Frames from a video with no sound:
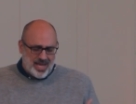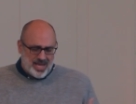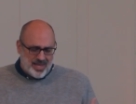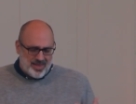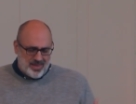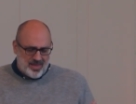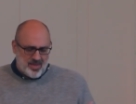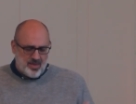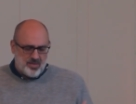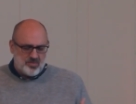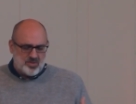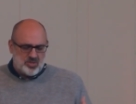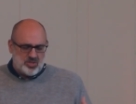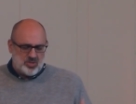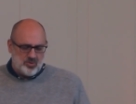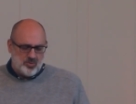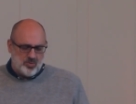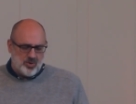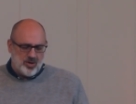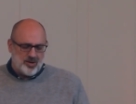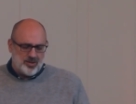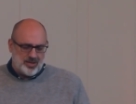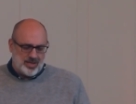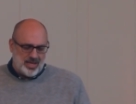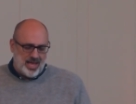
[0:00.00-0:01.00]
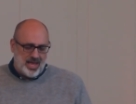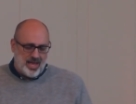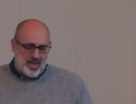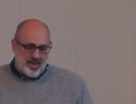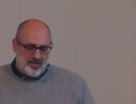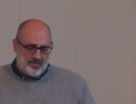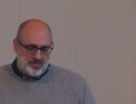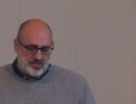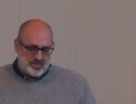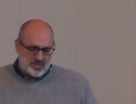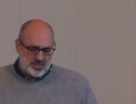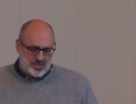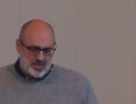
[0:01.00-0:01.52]
them to our
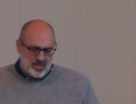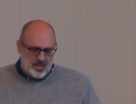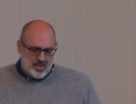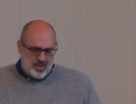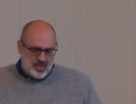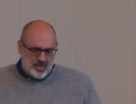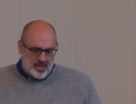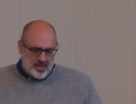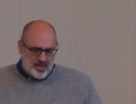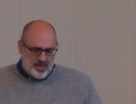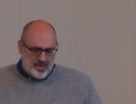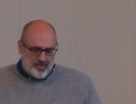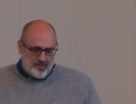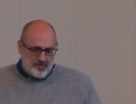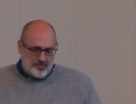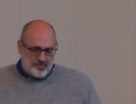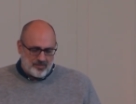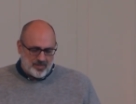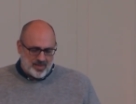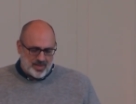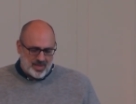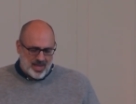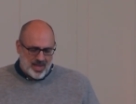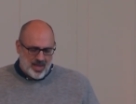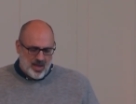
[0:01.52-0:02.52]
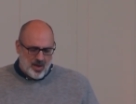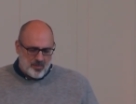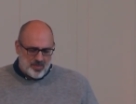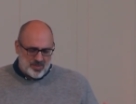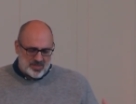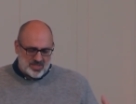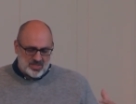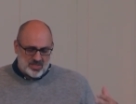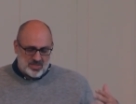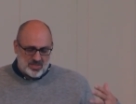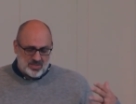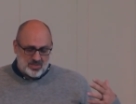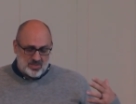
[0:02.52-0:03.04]
lives. Um, help
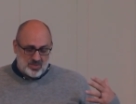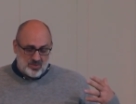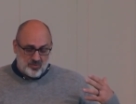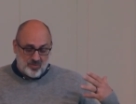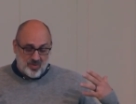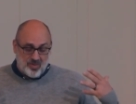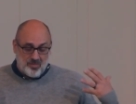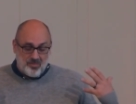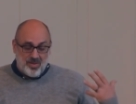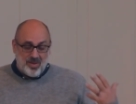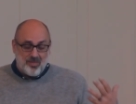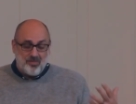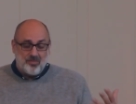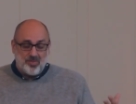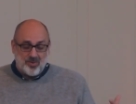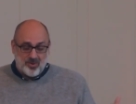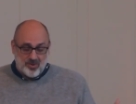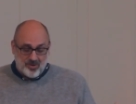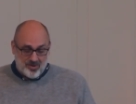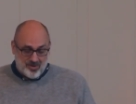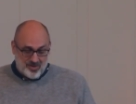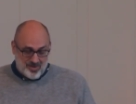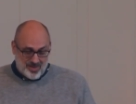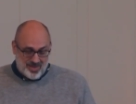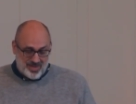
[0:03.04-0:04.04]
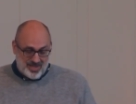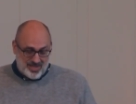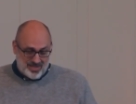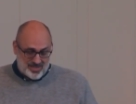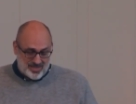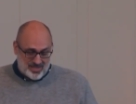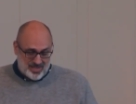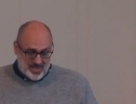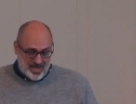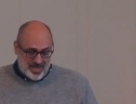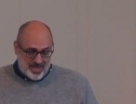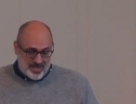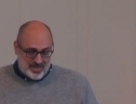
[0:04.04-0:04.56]
us to remember these
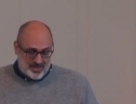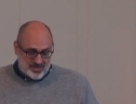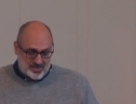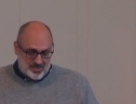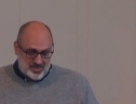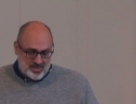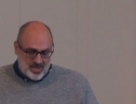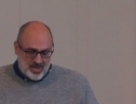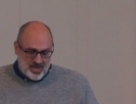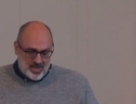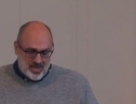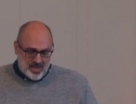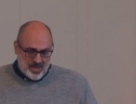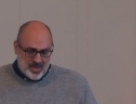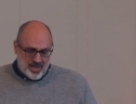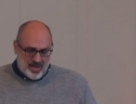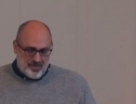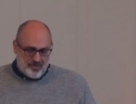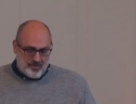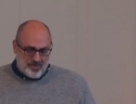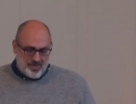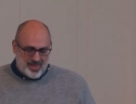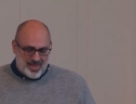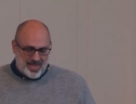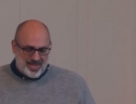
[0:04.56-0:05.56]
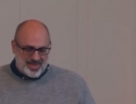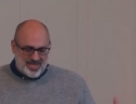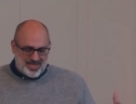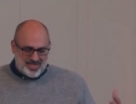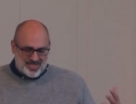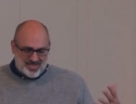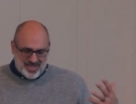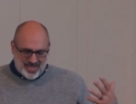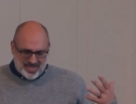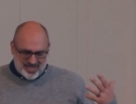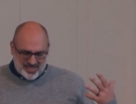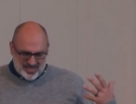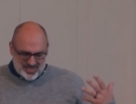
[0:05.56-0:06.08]
things. Um, let these
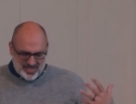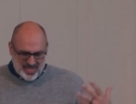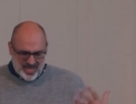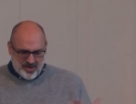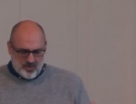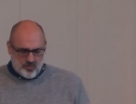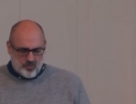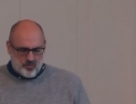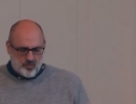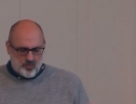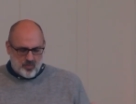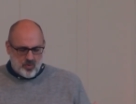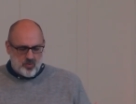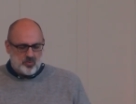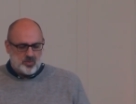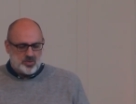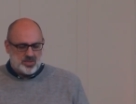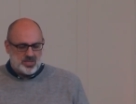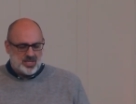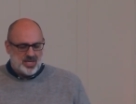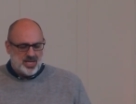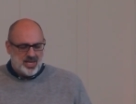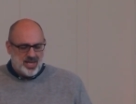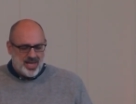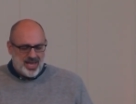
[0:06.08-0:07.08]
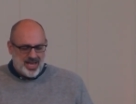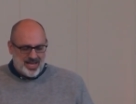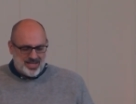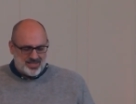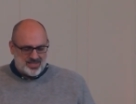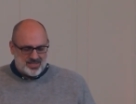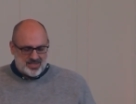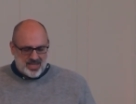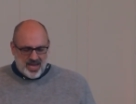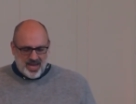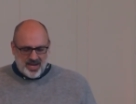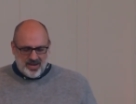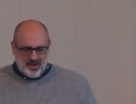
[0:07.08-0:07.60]
things take root
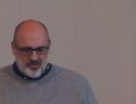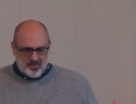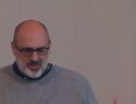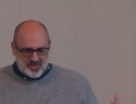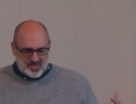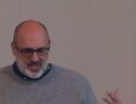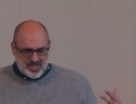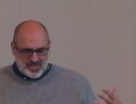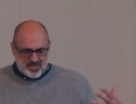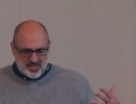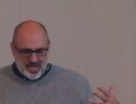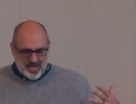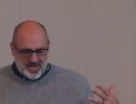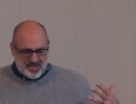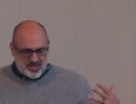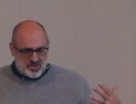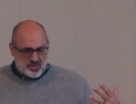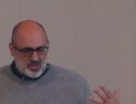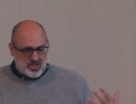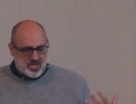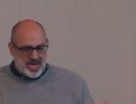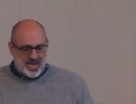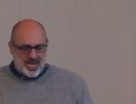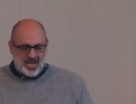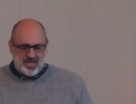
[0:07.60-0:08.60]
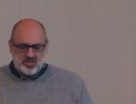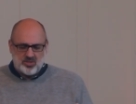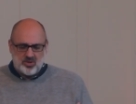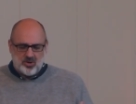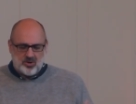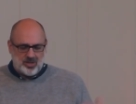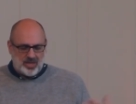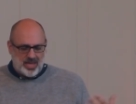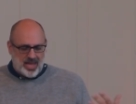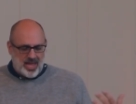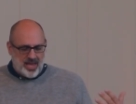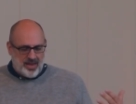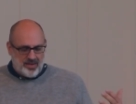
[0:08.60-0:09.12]
inside of us and, and change our
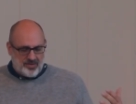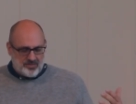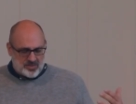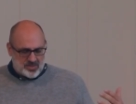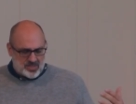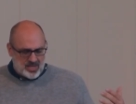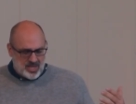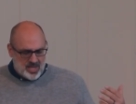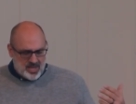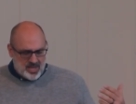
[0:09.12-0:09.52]
lives